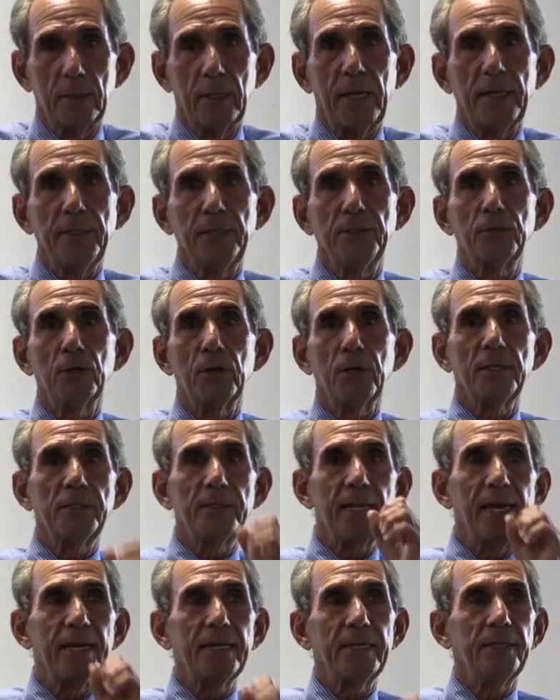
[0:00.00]
And he started
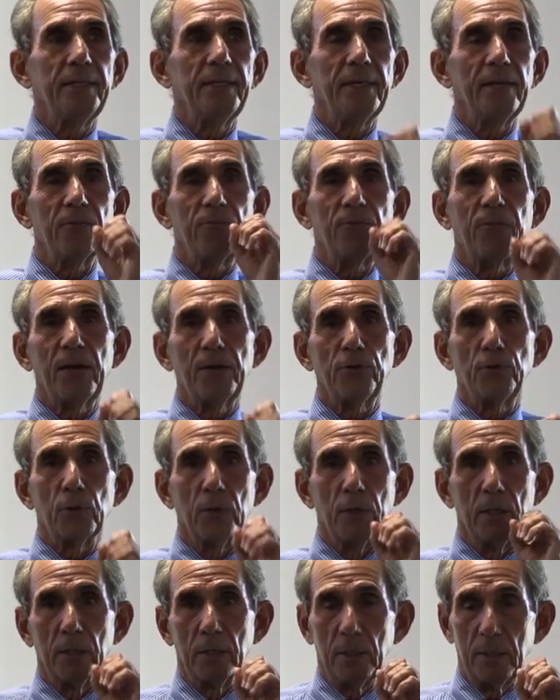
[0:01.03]
taking the
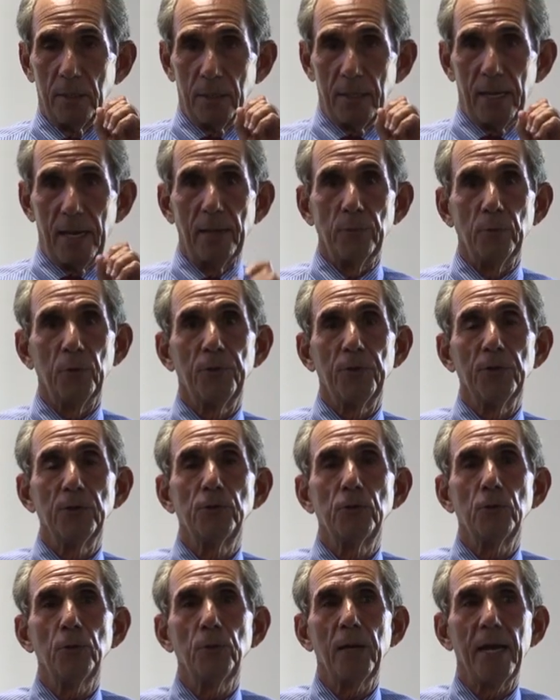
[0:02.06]
ephedra, and within
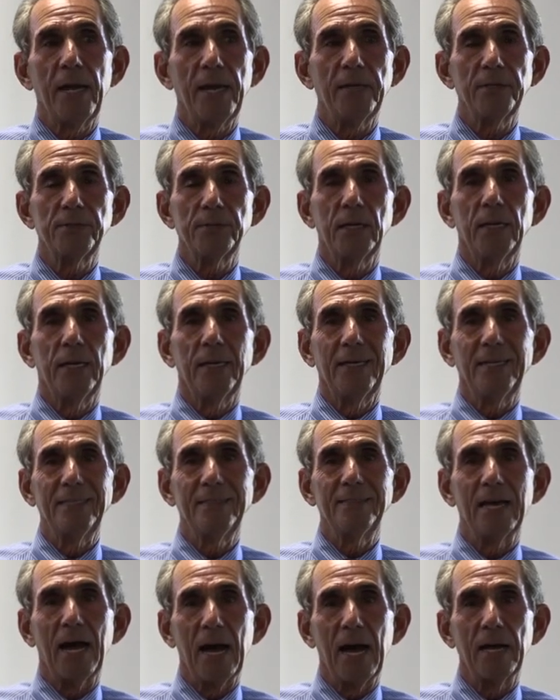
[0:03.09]
2 days, he
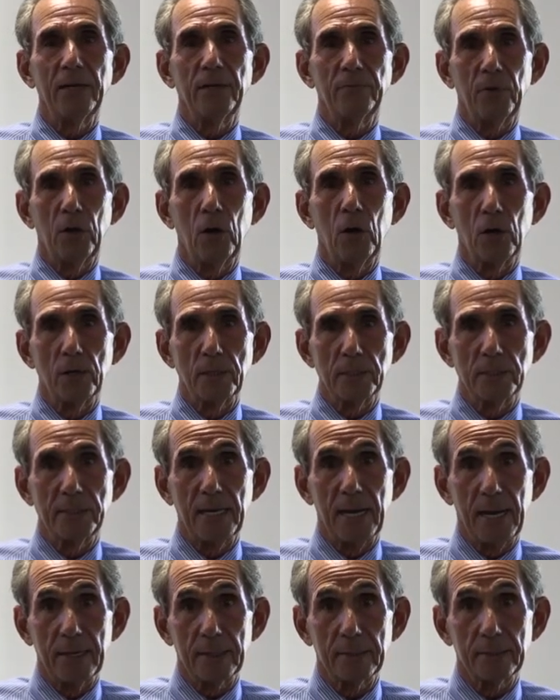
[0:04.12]
died of a heart
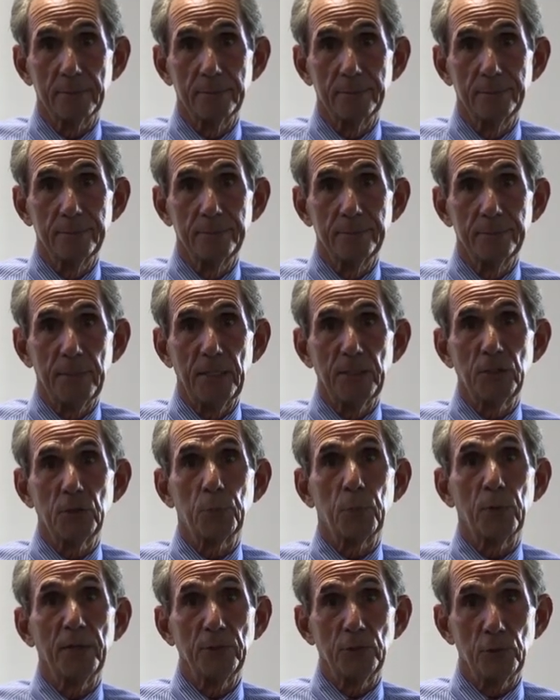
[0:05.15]
attack at
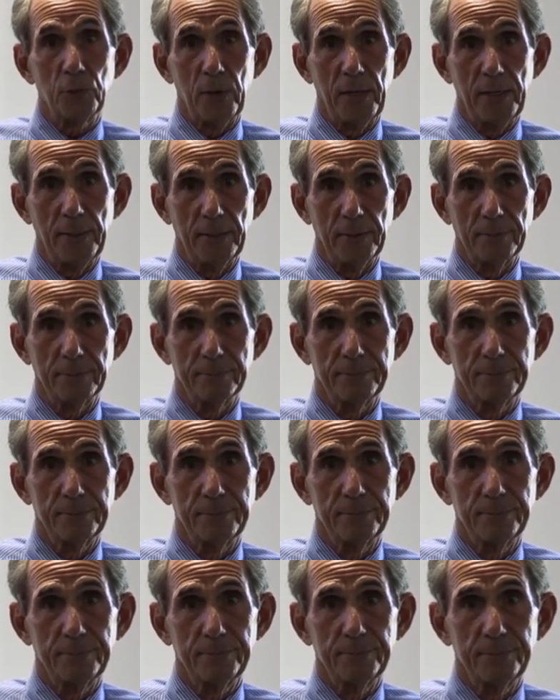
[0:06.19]
spring training.
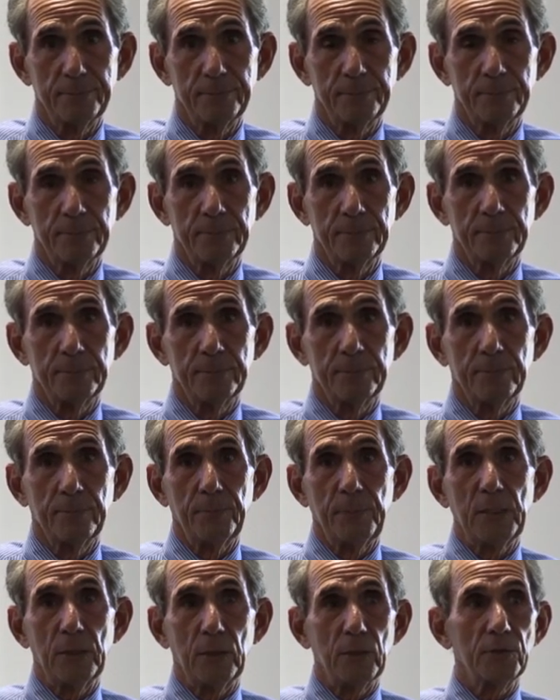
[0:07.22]

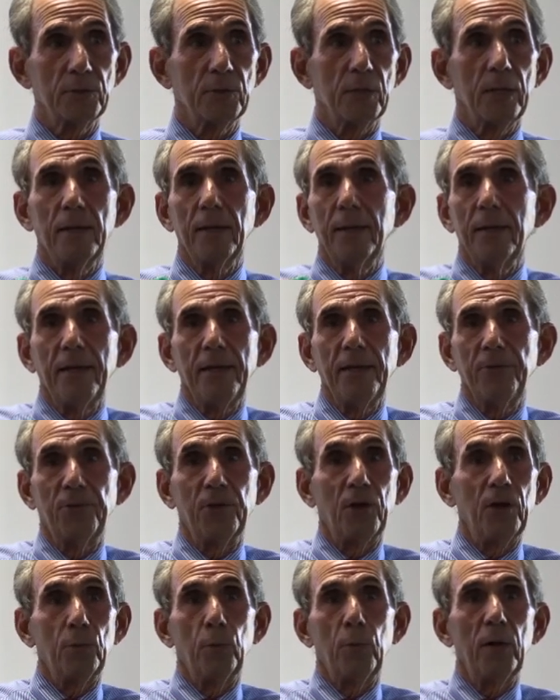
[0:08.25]
Because he
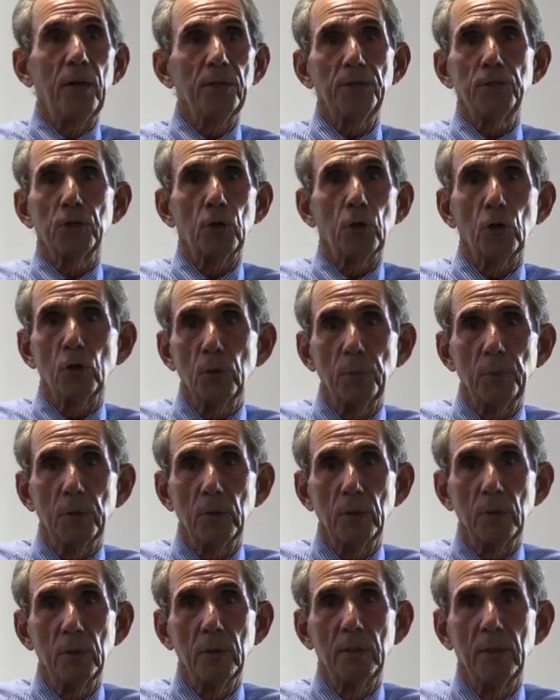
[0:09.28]
thought, well, it's
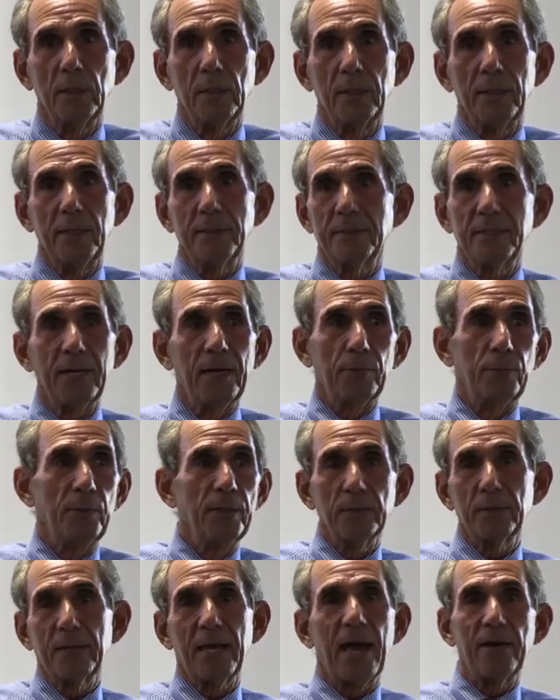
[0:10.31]
herbal, it's not
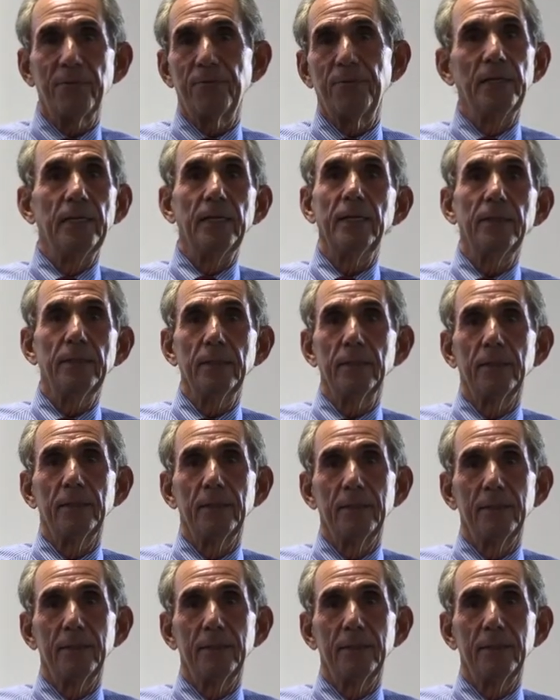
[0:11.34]
real caffeine.